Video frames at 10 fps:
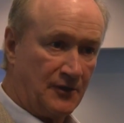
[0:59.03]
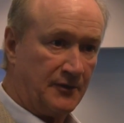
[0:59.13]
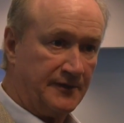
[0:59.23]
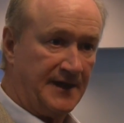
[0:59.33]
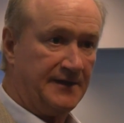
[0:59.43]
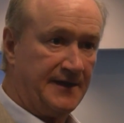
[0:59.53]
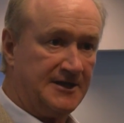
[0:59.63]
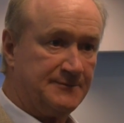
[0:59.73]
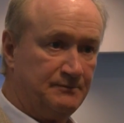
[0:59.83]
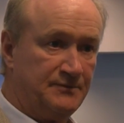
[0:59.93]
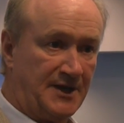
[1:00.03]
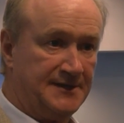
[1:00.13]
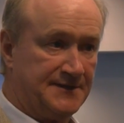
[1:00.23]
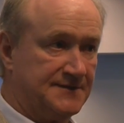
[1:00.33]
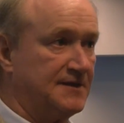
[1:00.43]
on a day-to-day
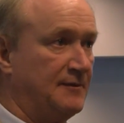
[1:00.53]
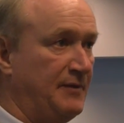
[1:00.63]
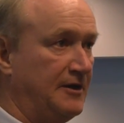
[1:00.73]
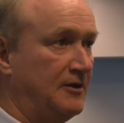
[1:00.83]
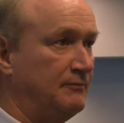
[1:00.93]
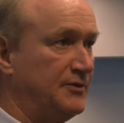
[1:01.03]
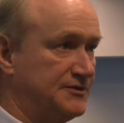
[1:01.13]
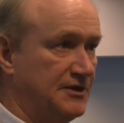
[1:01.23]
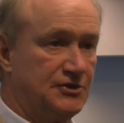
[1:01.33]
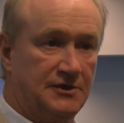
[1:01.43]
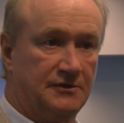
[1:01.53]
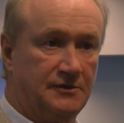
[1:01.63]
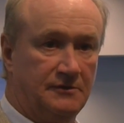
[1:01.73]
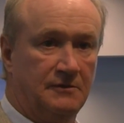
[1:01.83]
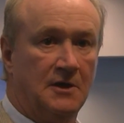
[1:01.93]
basis in a better
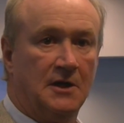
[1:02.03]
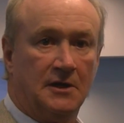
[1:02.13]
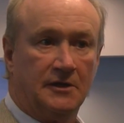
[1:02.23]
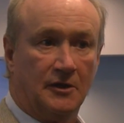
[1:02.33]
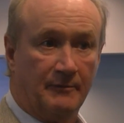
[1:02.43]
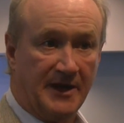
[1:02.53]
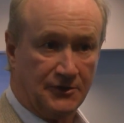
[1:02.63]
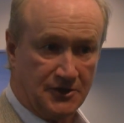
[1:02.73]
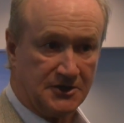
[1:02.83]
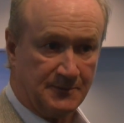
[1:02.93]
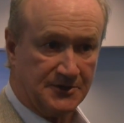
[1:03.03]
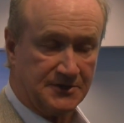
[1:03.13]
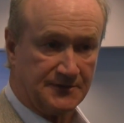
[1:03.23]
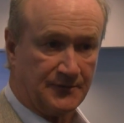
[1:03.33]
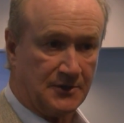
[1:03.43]
position to, you know, make
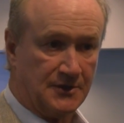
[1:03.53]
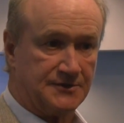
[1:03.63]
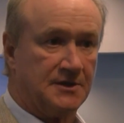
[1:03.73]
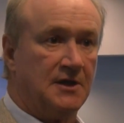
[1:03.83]
judgments as far as,